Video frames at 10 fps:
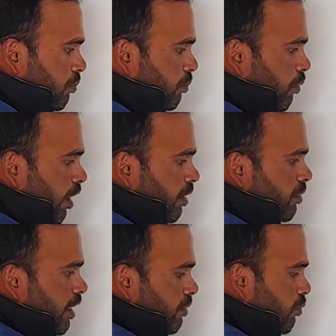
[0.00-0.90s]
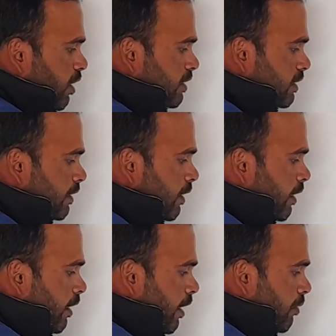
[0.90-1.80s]
point B and point C,
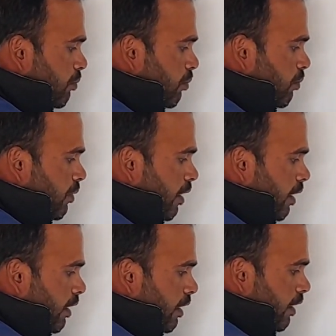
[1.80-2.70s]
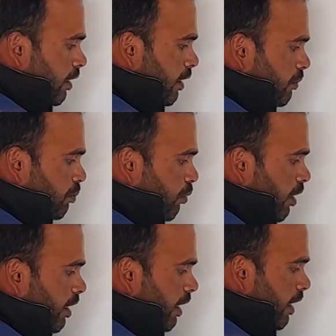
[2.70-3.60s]
and here
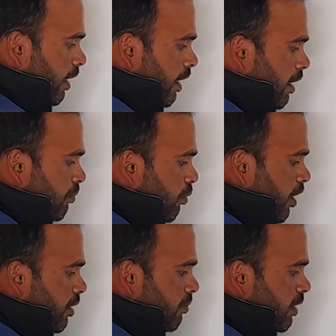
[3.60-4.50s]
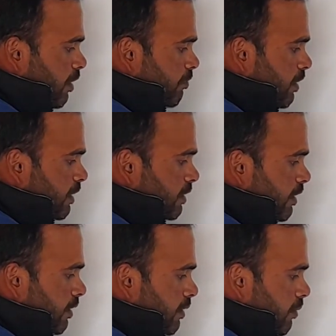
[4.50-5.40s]
point A and point B, if it is
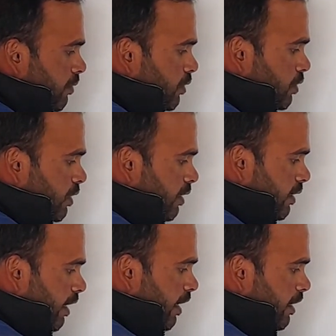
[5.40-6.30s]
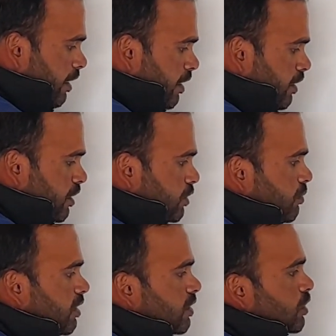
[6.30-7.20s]
connected in this
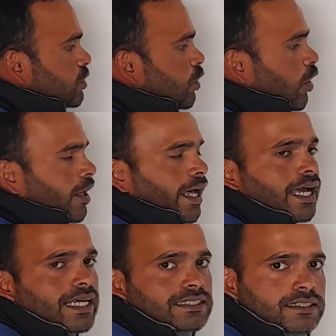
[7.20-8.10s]
way, this is called as